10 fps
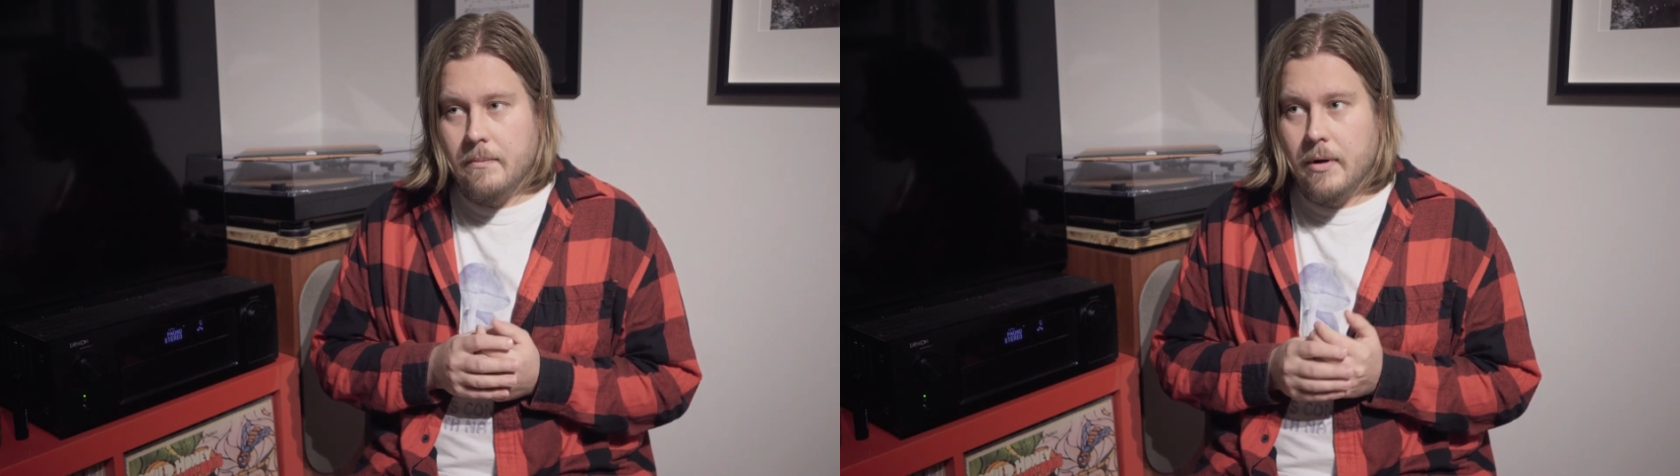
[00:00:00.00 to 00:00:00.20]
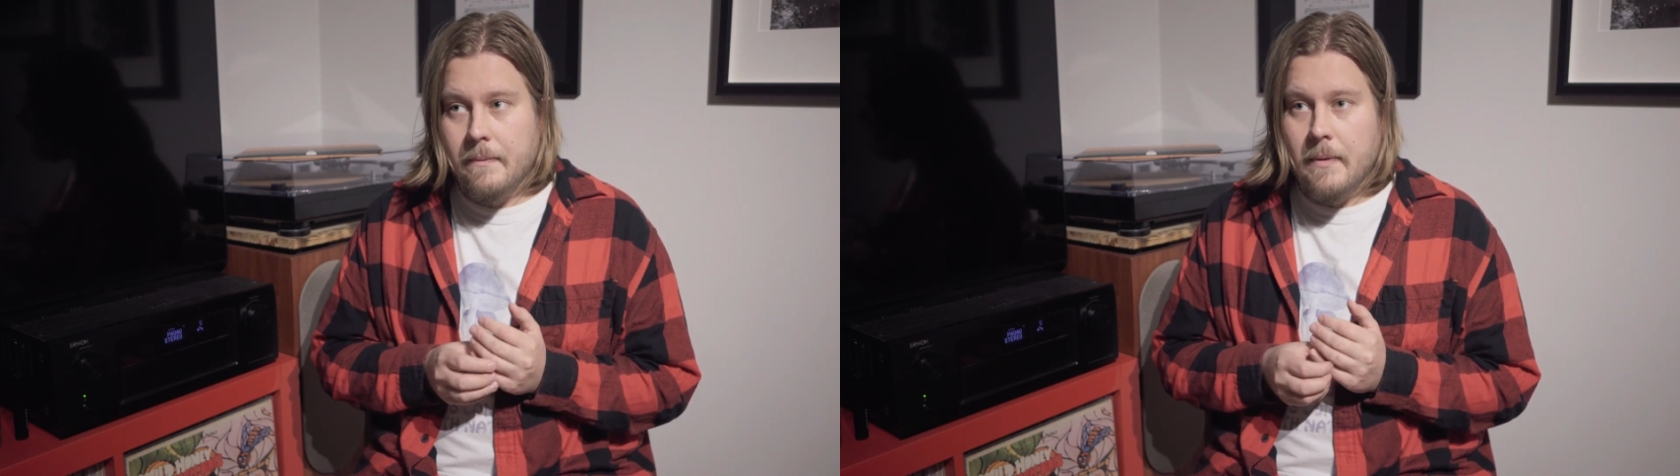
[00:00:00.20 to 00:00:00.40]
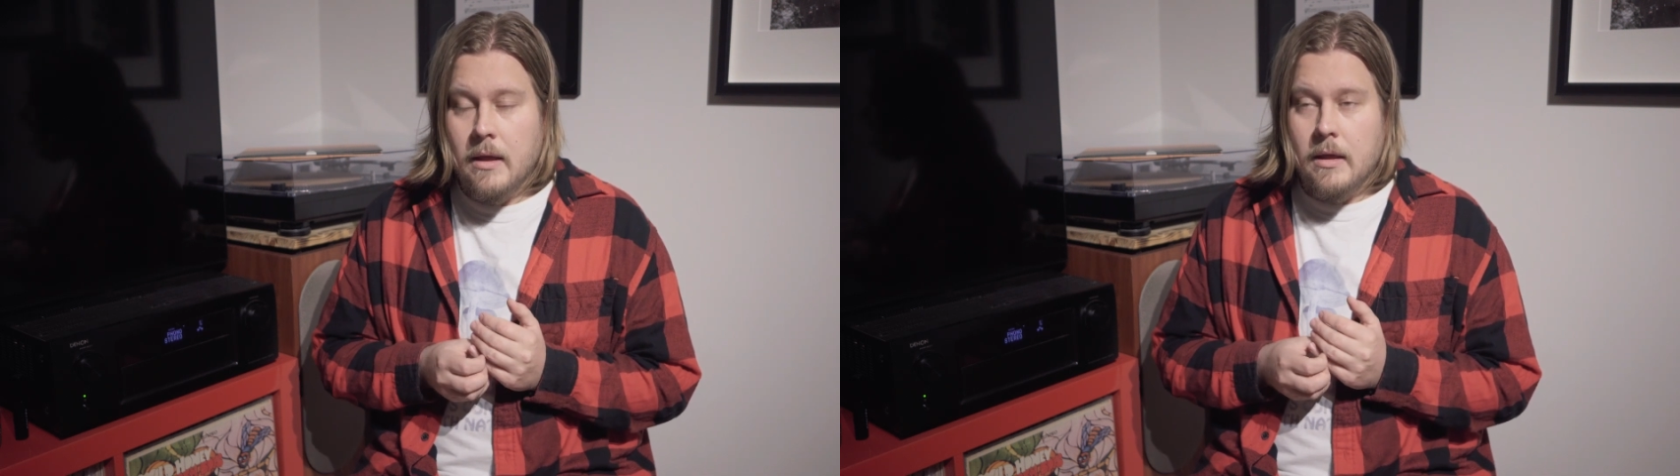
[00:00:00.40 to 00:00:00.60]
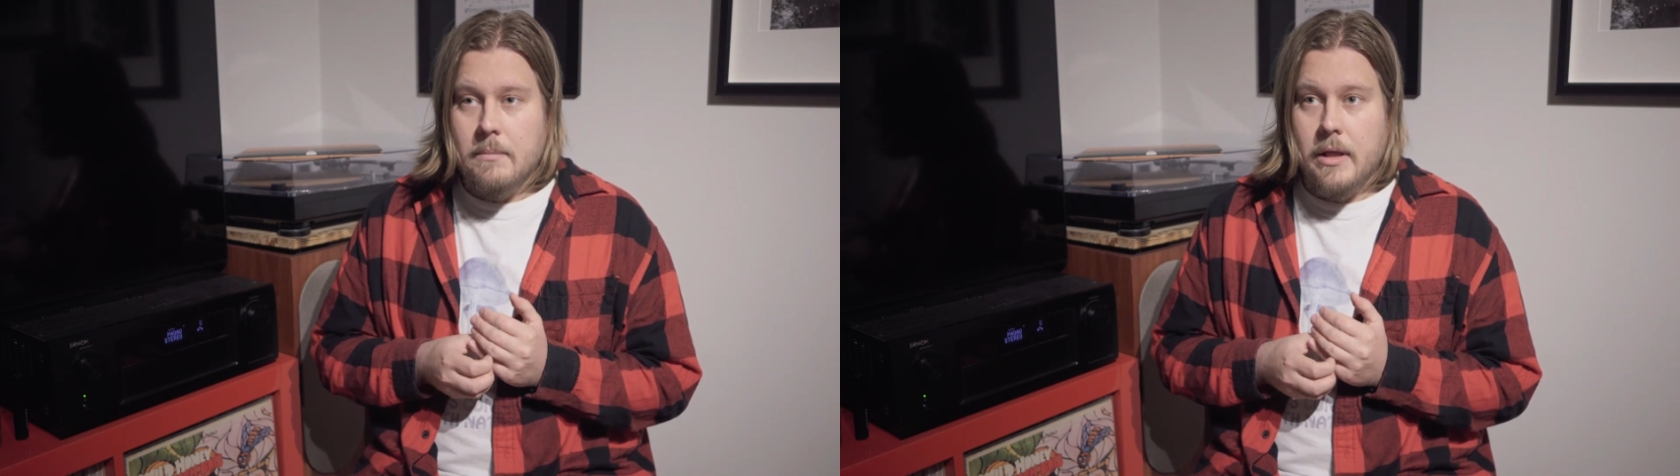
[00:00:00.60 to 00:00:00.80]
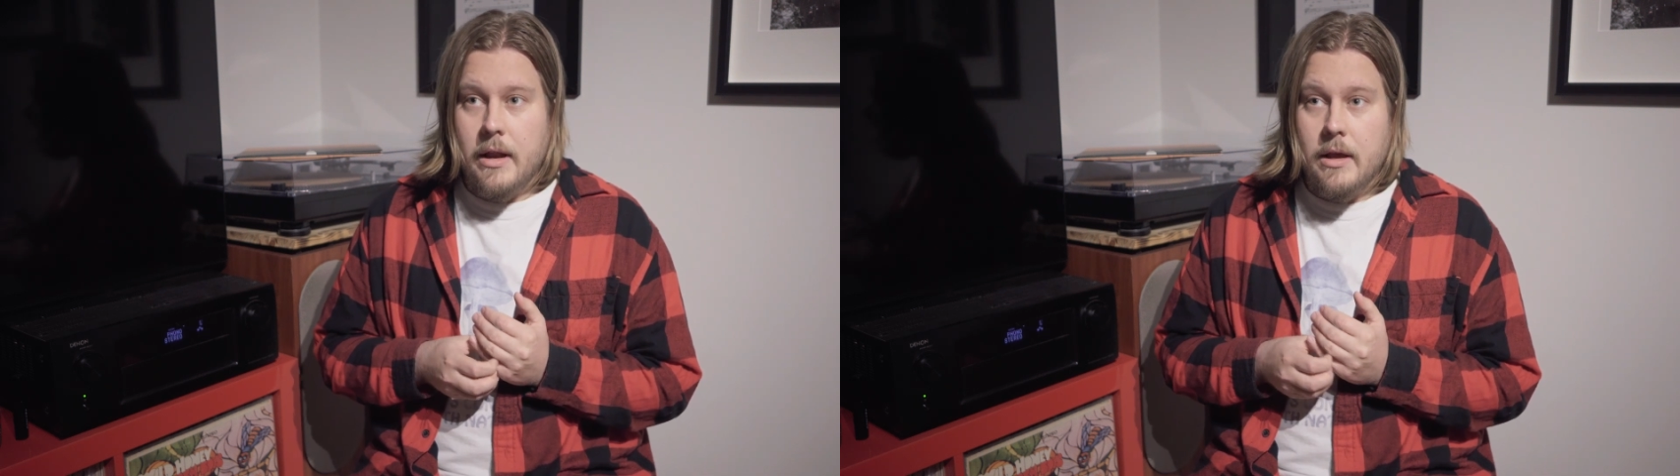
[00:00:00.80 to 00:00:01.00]
But
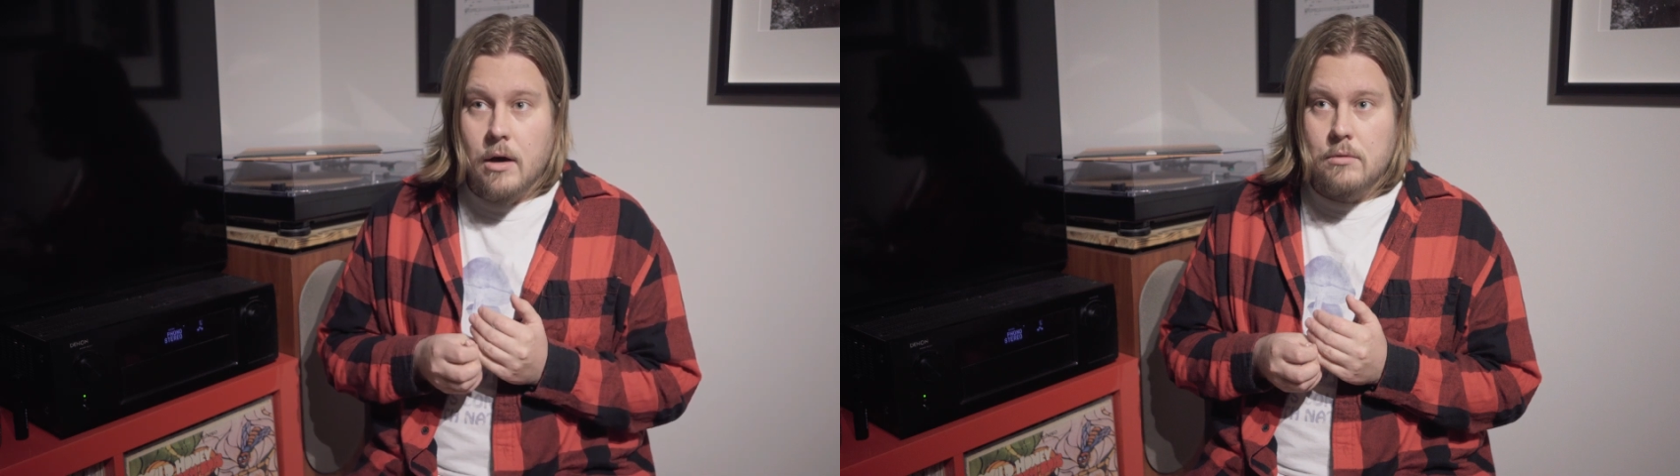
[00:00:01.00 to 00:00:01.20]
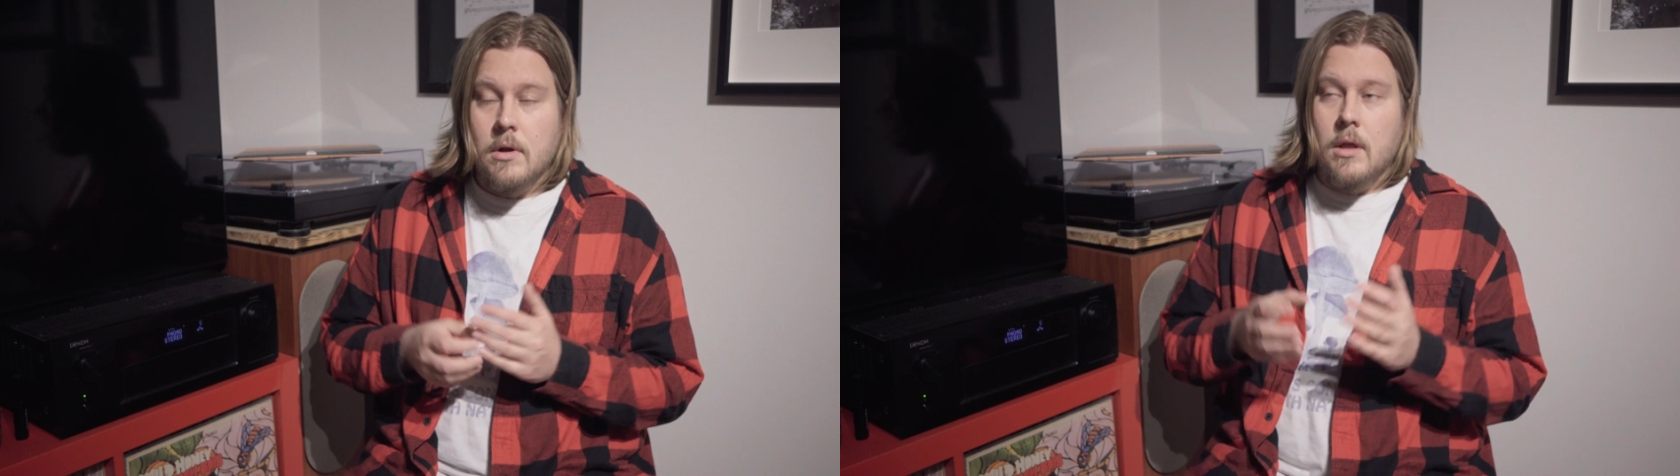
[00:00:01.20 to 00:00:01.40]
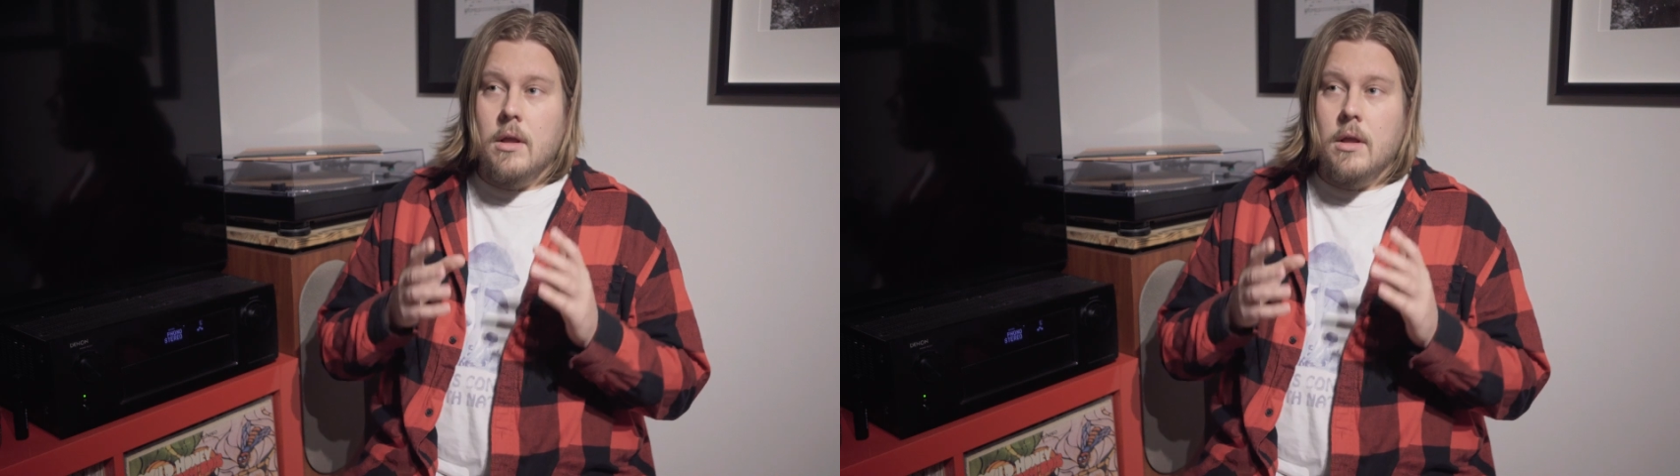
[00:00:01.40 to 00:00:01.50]
anyhow,